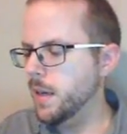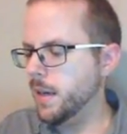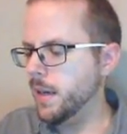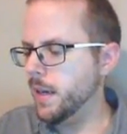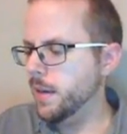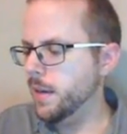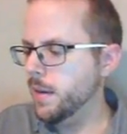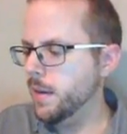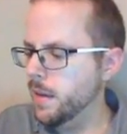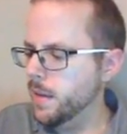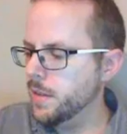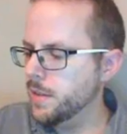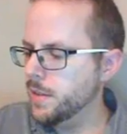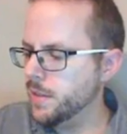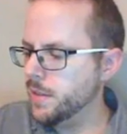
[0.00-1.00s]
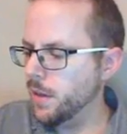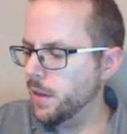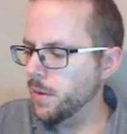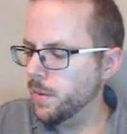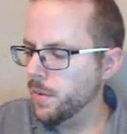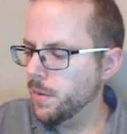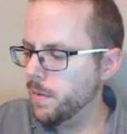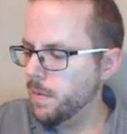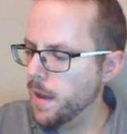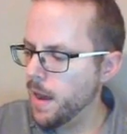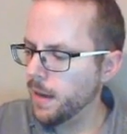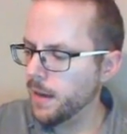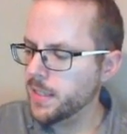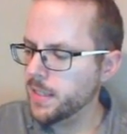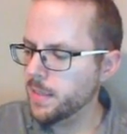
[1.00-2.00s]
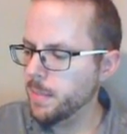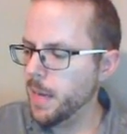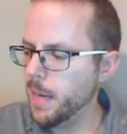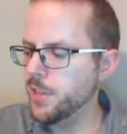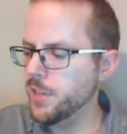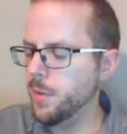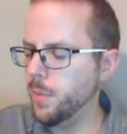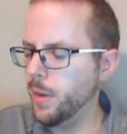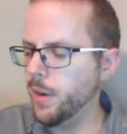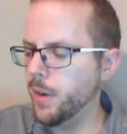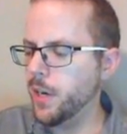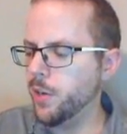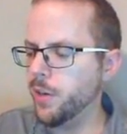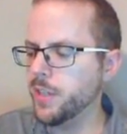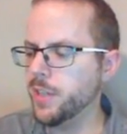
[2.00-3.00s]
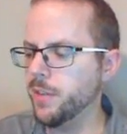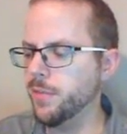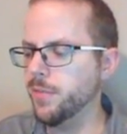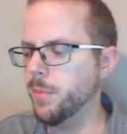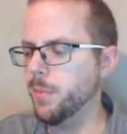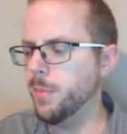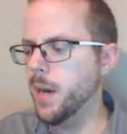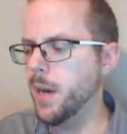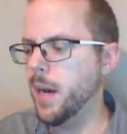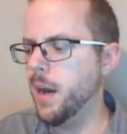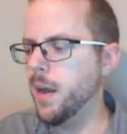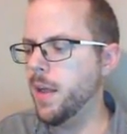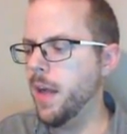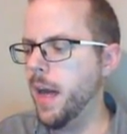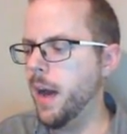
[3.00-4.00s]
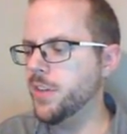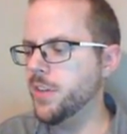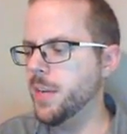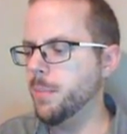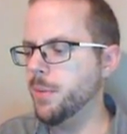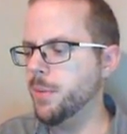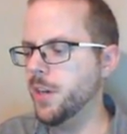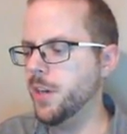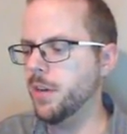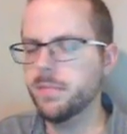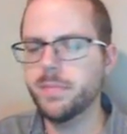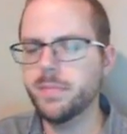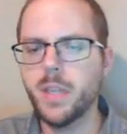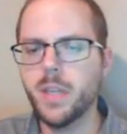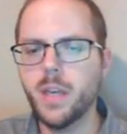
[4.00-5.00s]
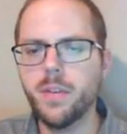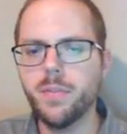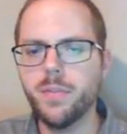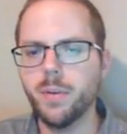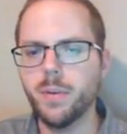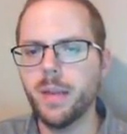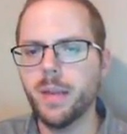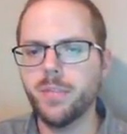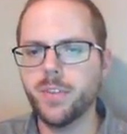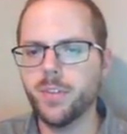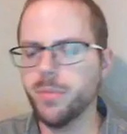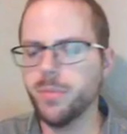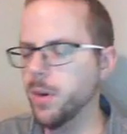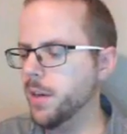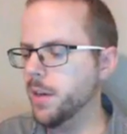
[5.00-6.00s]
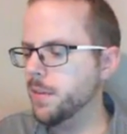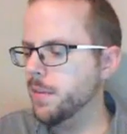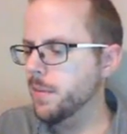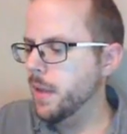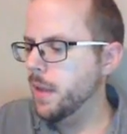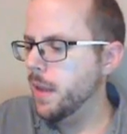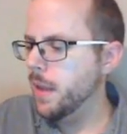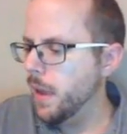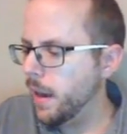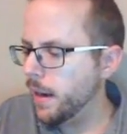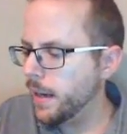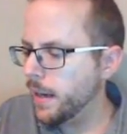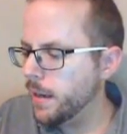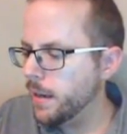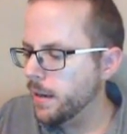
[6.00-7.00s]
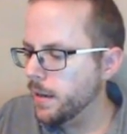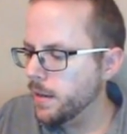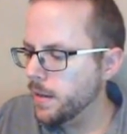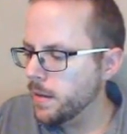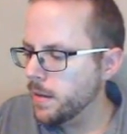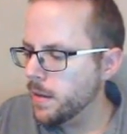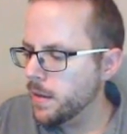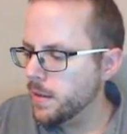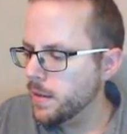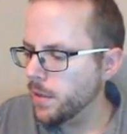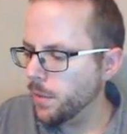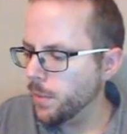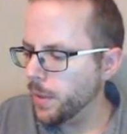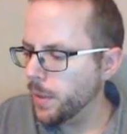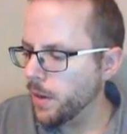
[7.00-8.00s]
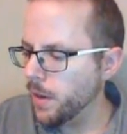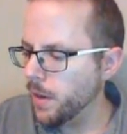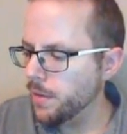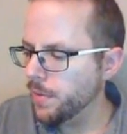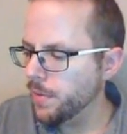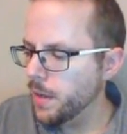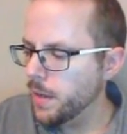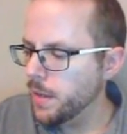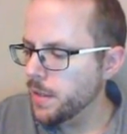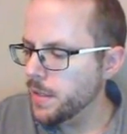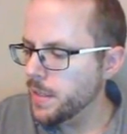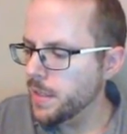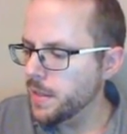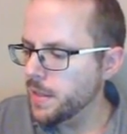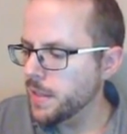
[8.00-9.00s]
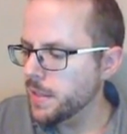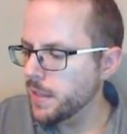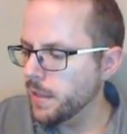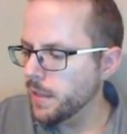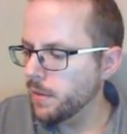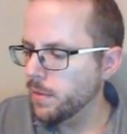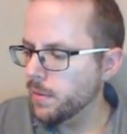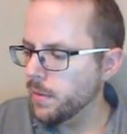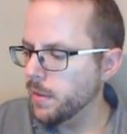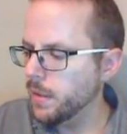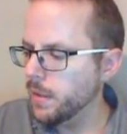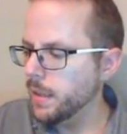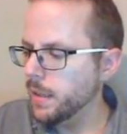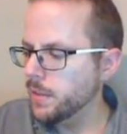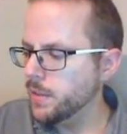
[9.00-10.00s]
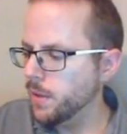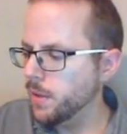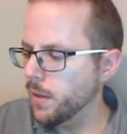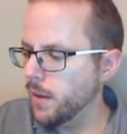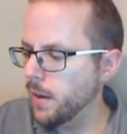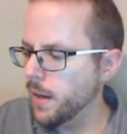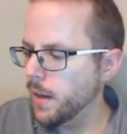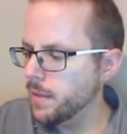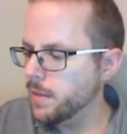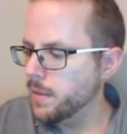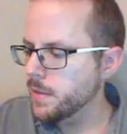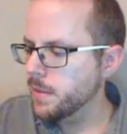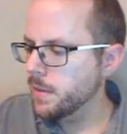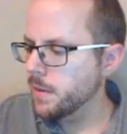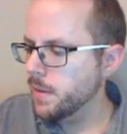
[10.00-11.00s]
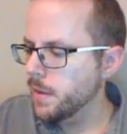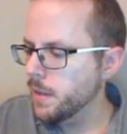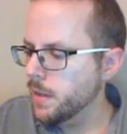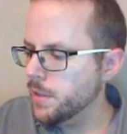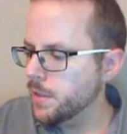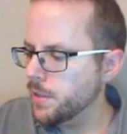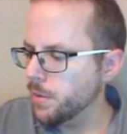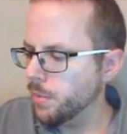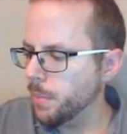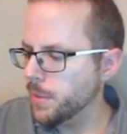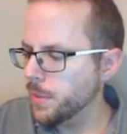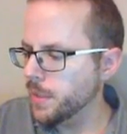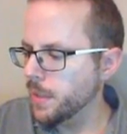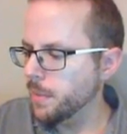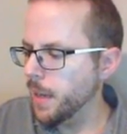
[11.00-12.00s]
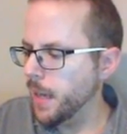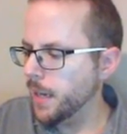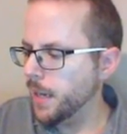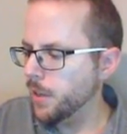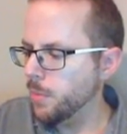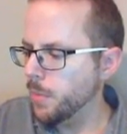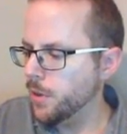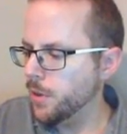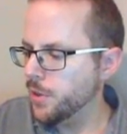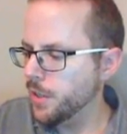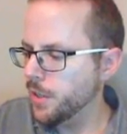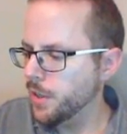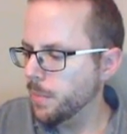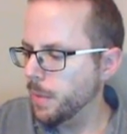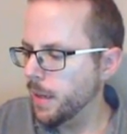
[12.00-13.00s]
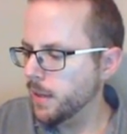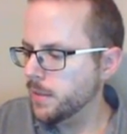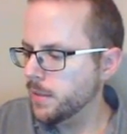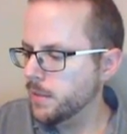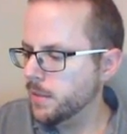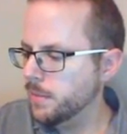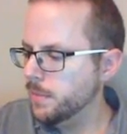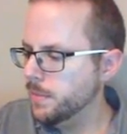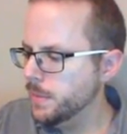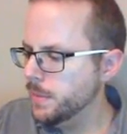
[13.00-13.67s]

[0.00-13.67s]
Okay, so, and let's imagine that we're increasing from uh, our temperature from left to right. Okay, so we kind of did these little, little sort of lines to represent particle motion in the past.